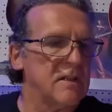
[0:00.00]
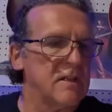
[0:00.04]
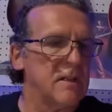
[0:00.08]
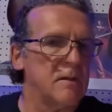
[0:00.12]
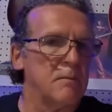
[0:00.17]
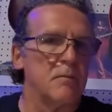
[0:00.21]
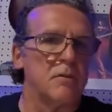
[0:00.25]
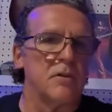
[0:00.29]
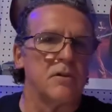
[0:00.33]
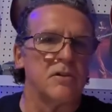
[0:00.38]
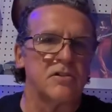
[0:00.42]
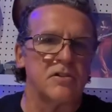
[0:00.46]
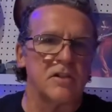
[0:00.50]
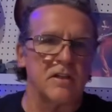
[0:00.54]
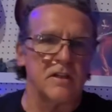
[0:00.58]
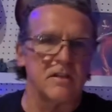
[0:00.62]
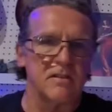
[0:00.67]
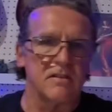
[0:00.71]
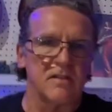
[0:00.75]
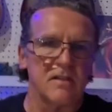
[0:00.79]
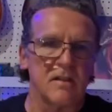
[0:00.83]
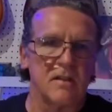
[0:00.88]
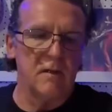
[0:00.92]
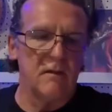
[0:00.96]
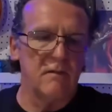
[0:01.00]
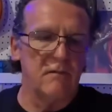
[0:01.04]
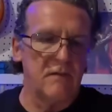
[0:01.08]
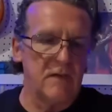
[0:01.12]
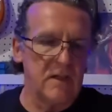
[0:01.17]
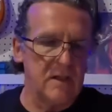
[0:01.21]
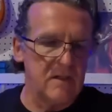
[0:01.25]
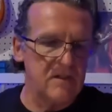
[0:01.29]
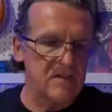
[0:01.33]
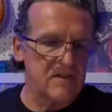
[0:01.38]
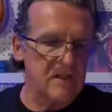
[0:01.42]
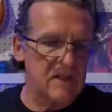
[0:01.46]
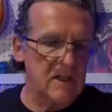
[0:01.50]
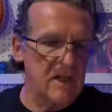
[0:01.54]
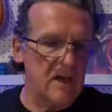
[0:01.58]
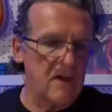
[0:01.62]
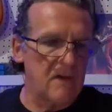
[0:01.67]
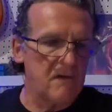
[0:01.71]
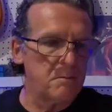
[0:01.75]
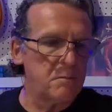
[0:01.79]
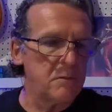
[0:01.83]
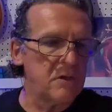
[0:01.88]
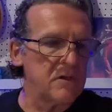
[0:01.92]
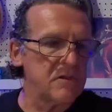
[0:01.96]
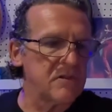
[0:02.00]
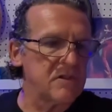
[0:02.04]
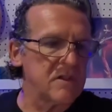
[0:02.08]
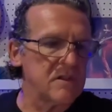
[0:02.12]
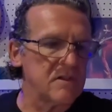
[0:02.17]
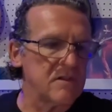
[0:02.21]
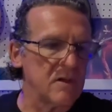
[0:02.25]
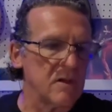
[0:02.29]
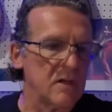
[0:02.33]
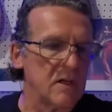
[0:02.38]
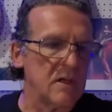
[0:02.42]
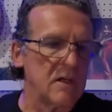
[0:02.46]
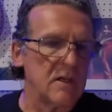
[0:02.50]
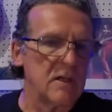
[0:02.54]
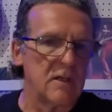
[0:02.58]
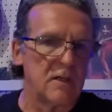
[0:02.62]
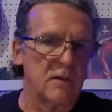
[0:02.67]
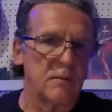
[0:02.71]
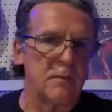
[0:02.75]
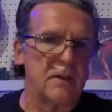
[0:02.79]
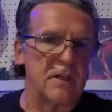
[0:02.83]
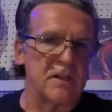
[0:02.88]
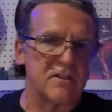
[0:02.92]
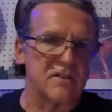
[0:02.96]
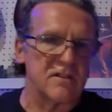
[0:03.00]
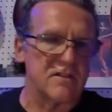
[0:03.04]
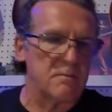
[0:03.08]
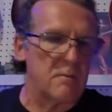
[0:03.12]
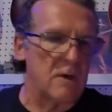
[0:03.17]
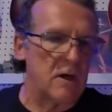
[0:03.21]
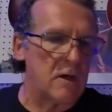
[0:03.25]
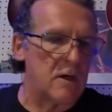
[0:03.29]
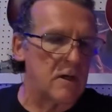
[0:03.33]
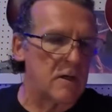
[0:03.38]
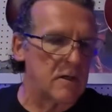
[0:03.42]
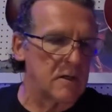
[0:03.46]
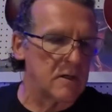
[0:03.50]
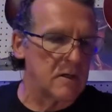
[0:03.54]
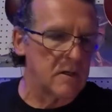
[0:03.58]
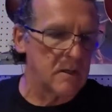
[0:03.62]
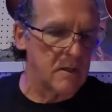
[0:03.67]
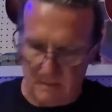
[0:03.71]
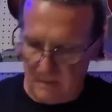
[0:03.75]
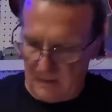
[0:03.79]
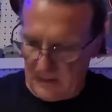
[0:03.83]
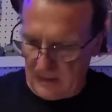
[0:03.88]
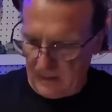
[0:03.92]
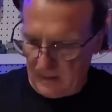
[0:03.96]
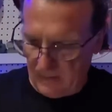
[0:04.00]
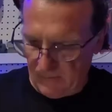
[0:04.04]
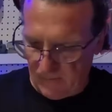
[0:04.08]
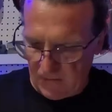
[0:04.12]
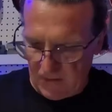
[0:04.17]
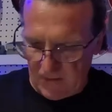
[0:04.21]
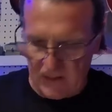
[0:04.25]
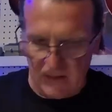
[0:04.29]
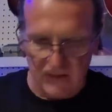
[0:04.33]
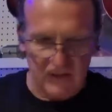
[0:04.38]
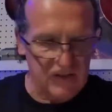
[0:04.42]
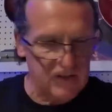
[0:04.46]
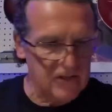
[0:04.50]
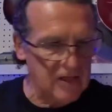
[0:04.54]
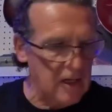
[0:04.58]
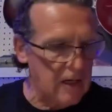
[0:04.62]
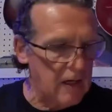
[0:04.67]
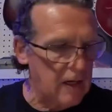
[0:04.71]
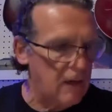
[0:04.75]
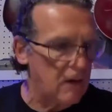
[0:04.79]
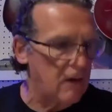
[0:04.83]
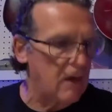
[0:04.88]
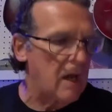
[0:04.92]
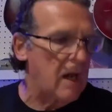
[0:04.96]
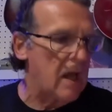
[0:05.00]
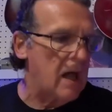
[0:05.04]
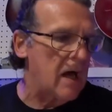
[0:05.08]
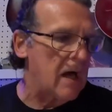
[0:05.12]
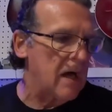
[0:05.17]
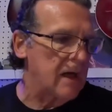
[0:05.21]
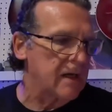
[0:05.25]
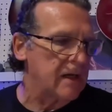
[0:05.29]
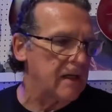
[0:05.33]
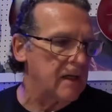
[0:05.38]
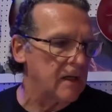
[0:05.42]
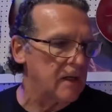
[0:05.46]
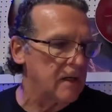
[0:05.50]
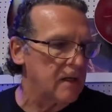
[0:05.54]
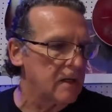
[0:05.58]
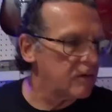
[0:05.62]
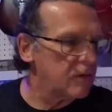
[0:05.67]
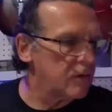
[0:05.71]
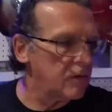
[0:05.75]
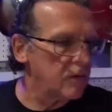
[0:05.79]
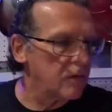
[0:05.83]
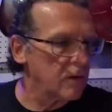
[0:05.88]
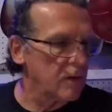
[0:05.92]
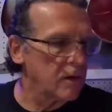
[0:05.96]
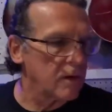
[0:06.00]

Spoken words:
them bushings? Them vintage style bushings are a little bit smaller than the vintage style locking tuner